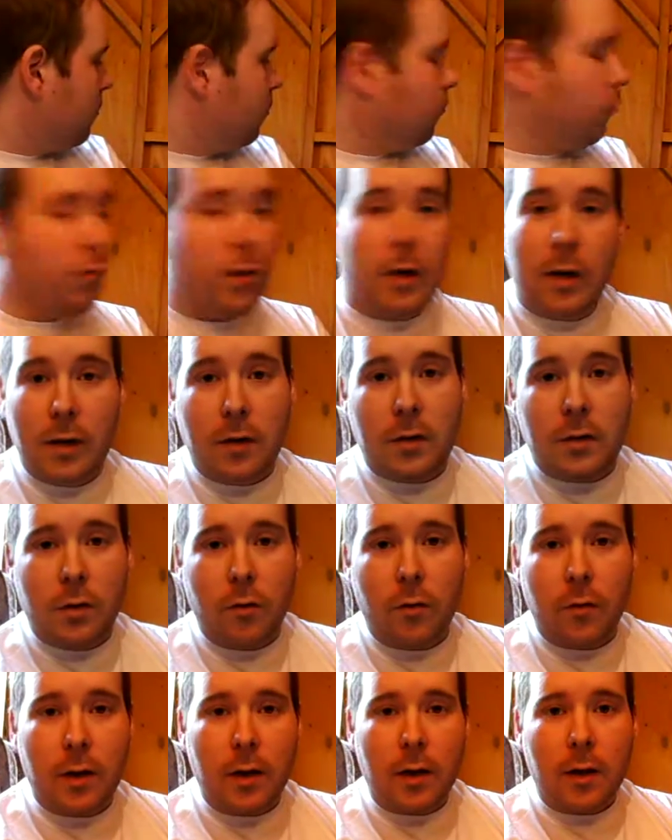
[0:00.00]
Really
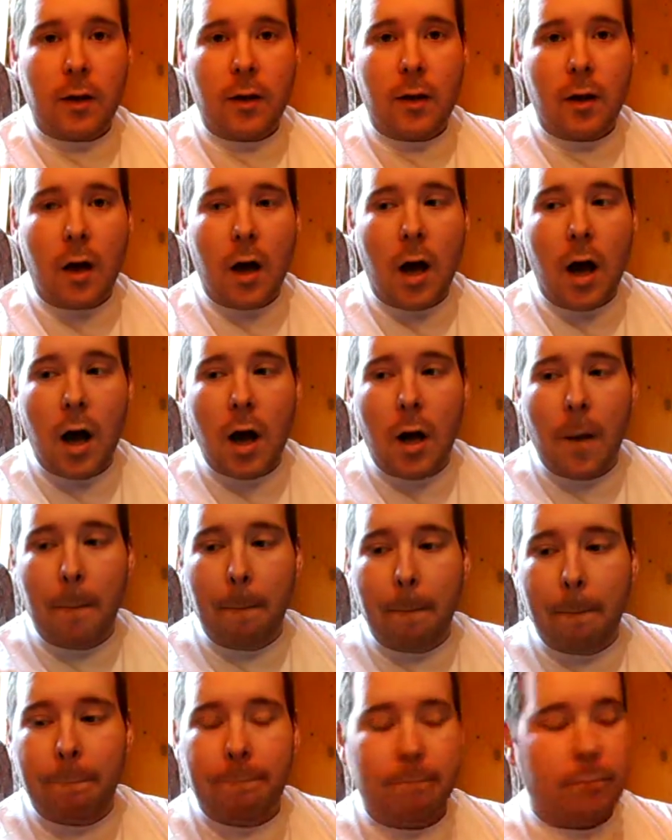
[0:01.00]
sorry. Um,
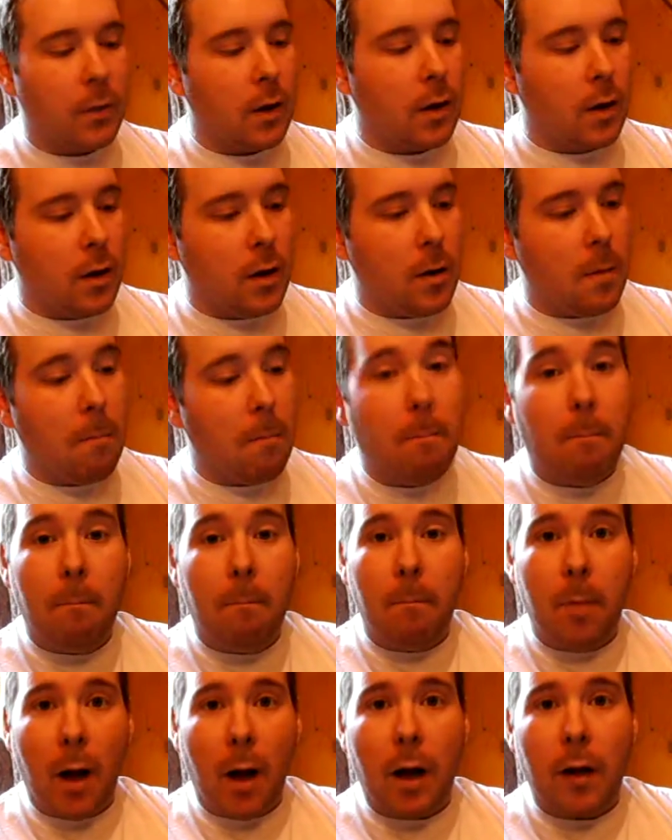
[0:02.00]

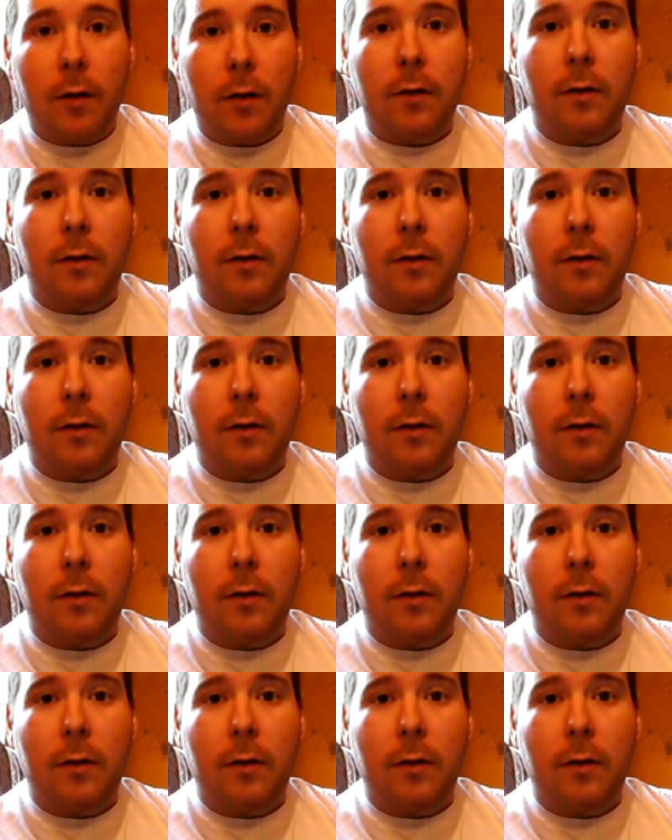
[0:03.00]
but